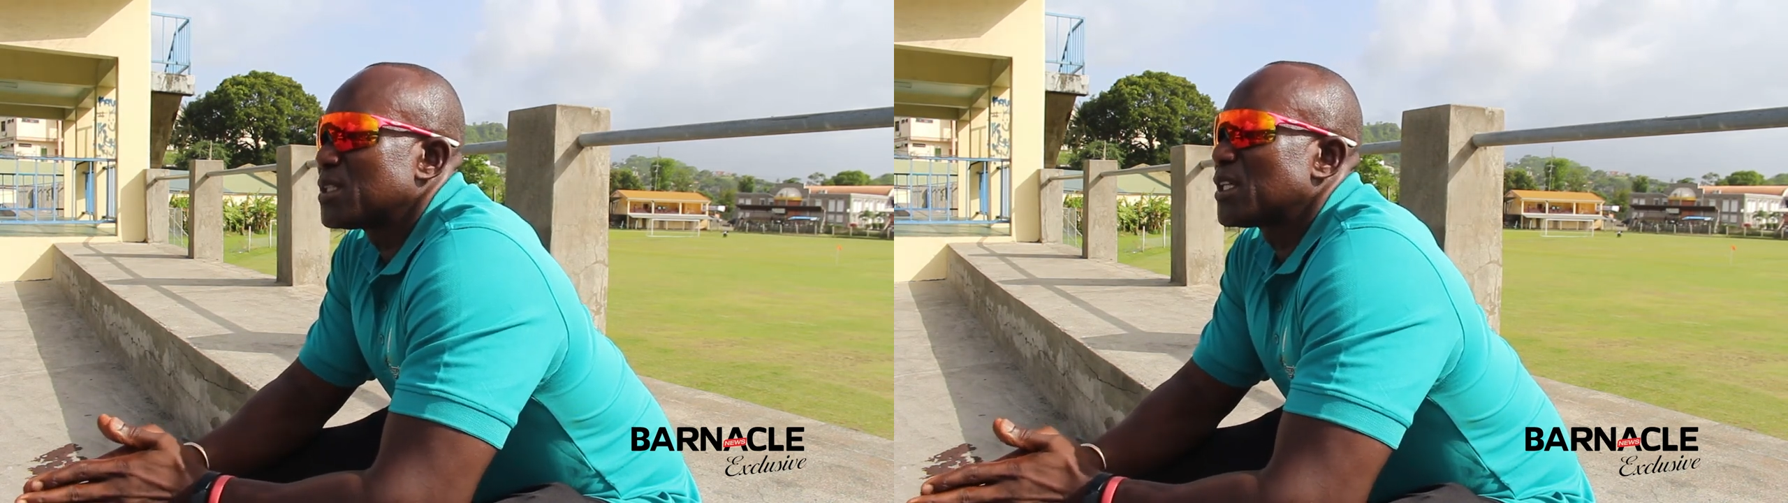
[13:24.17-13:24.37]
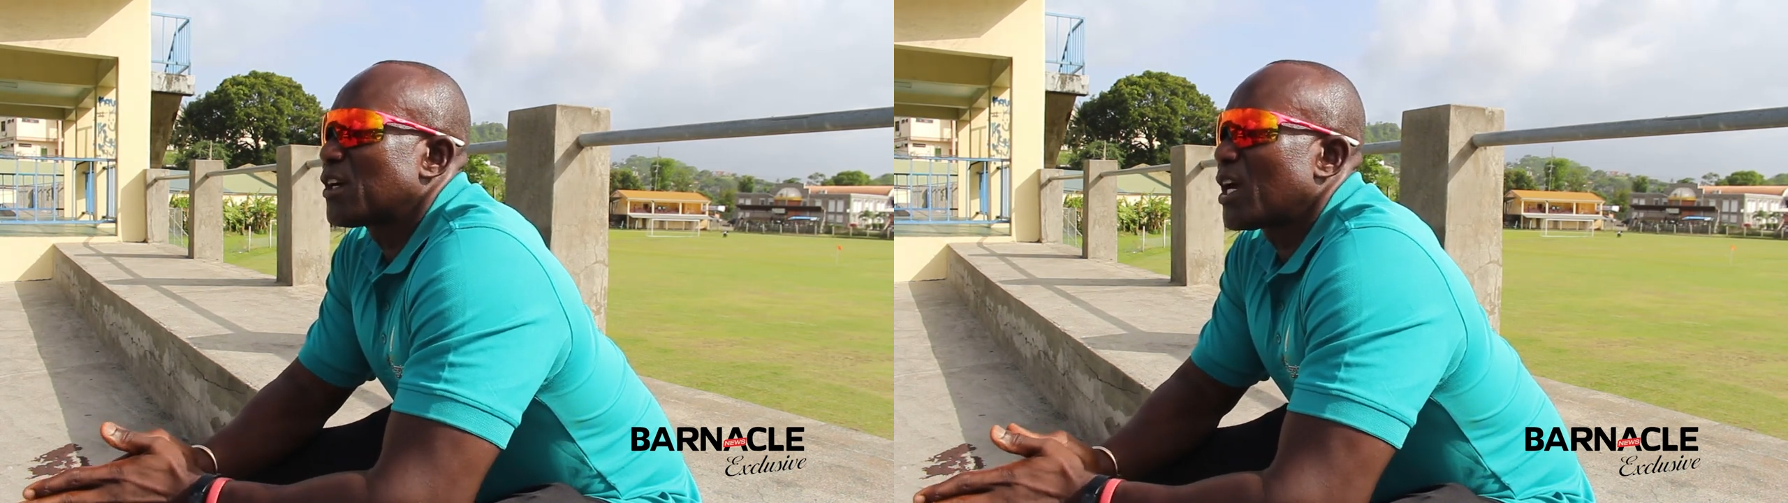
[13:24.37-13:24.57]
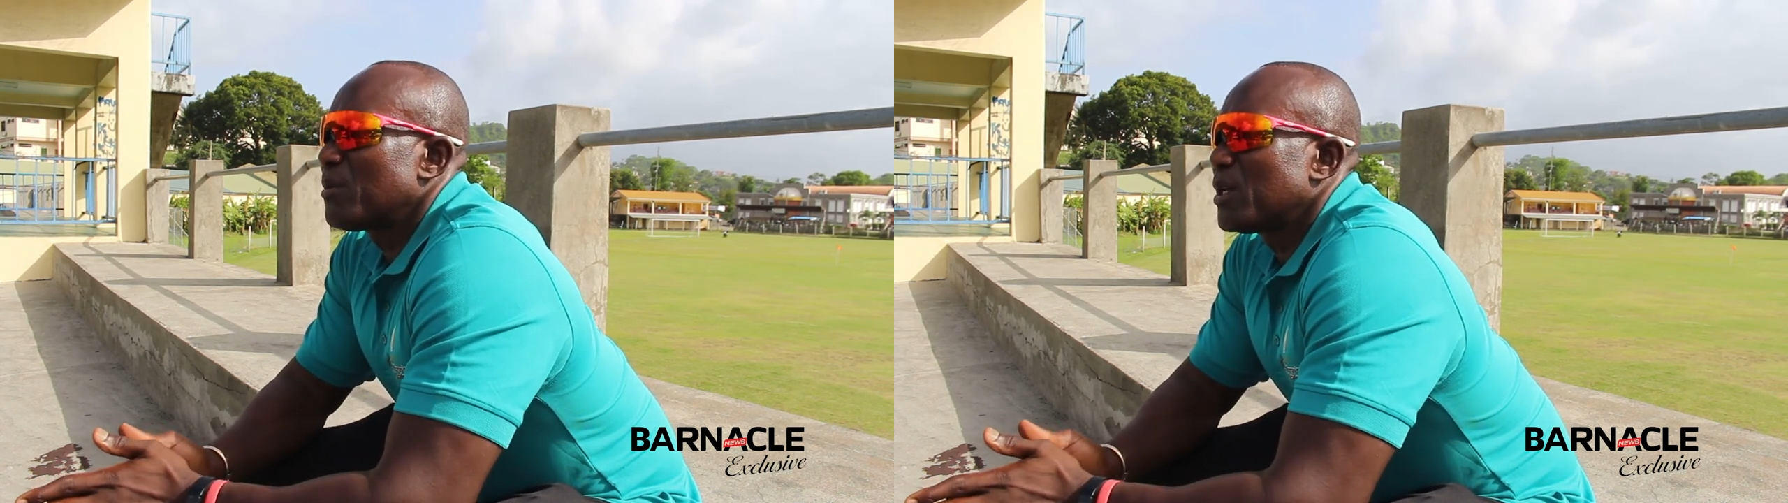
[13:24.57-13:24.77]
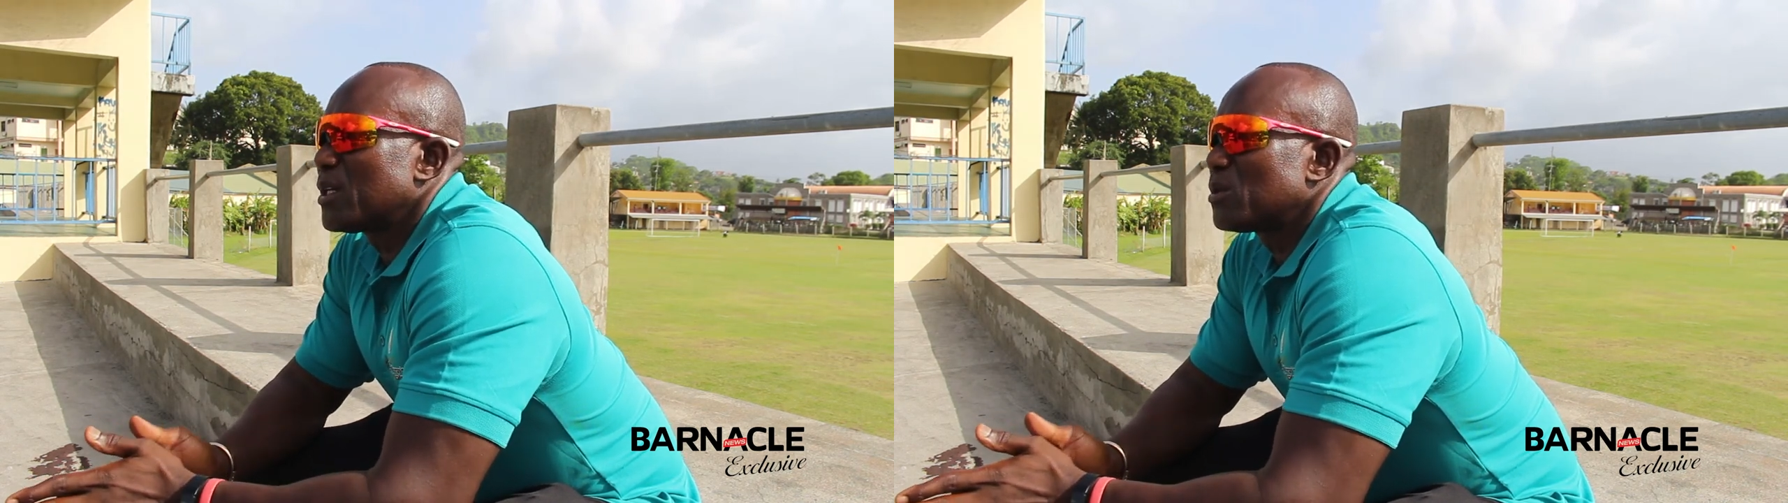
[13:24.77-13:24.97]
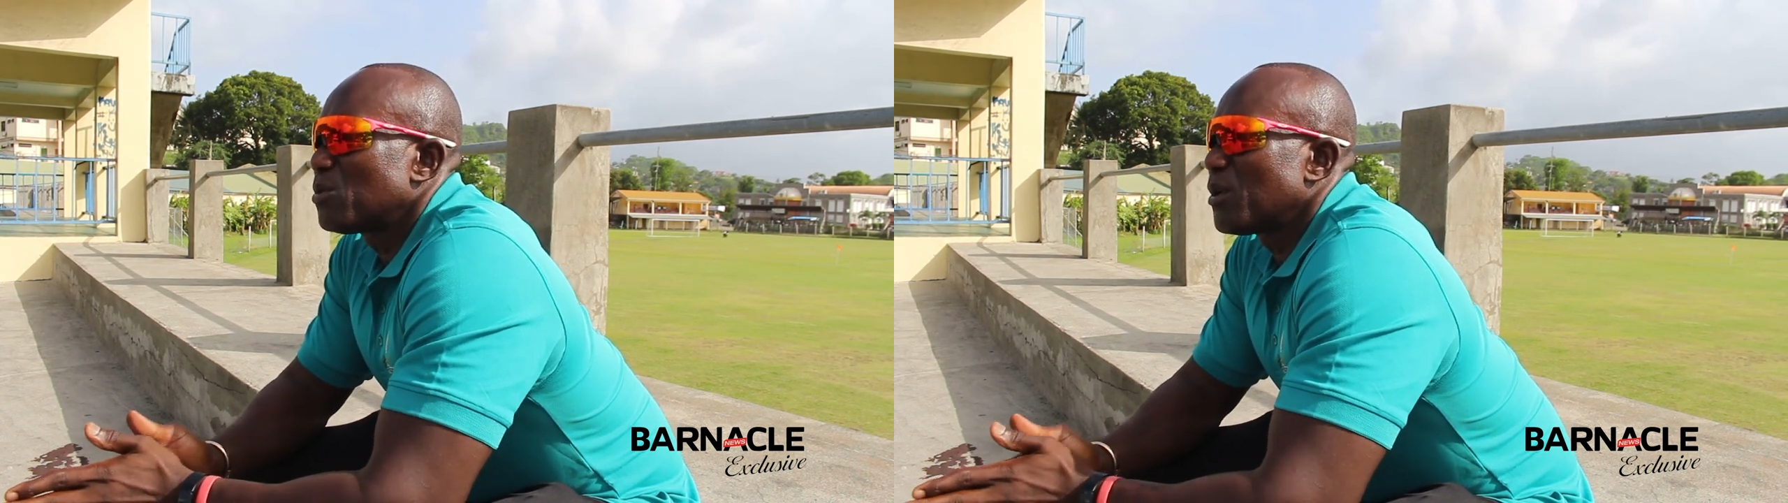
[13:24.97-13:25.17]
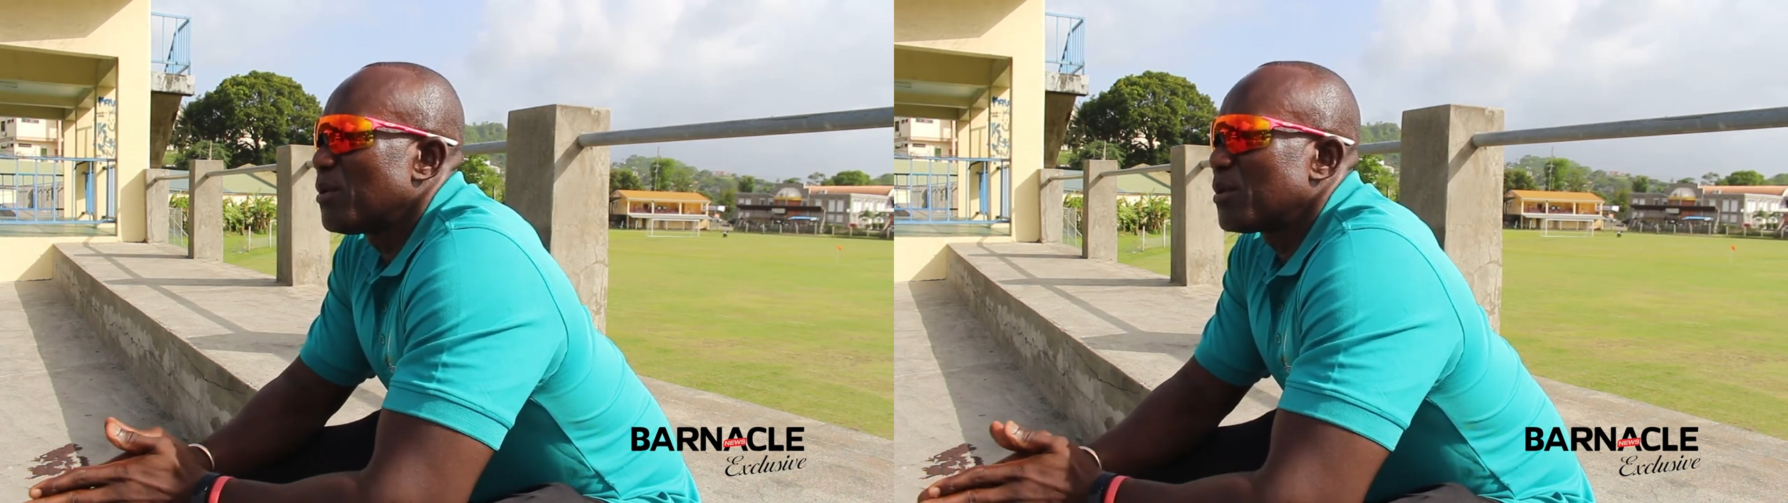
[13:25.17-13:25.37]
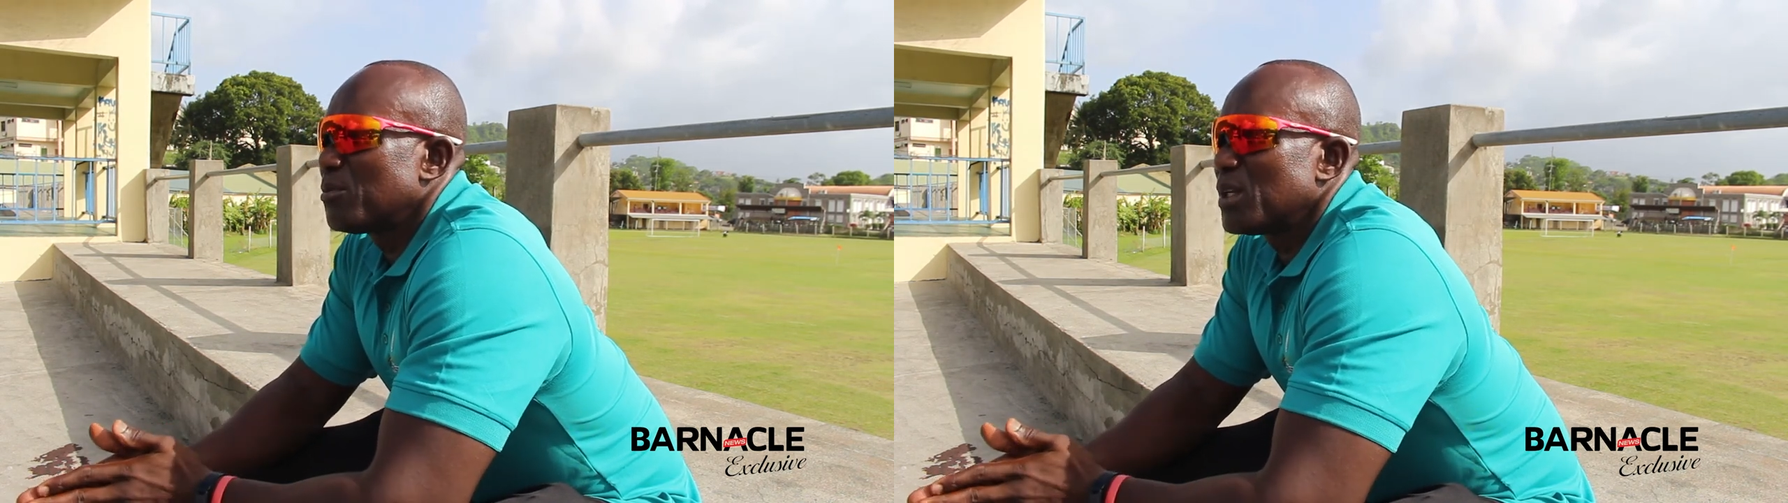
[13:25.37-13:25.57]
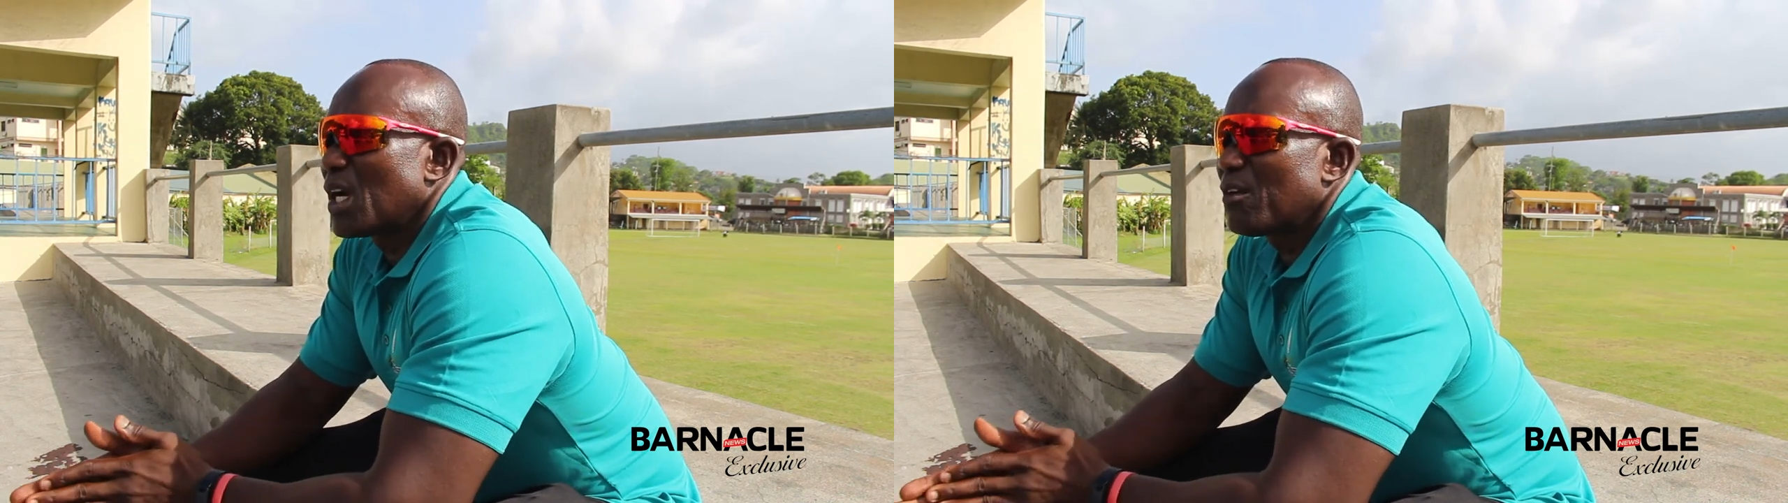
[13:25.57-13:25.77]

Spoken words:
in the Caribbean, where we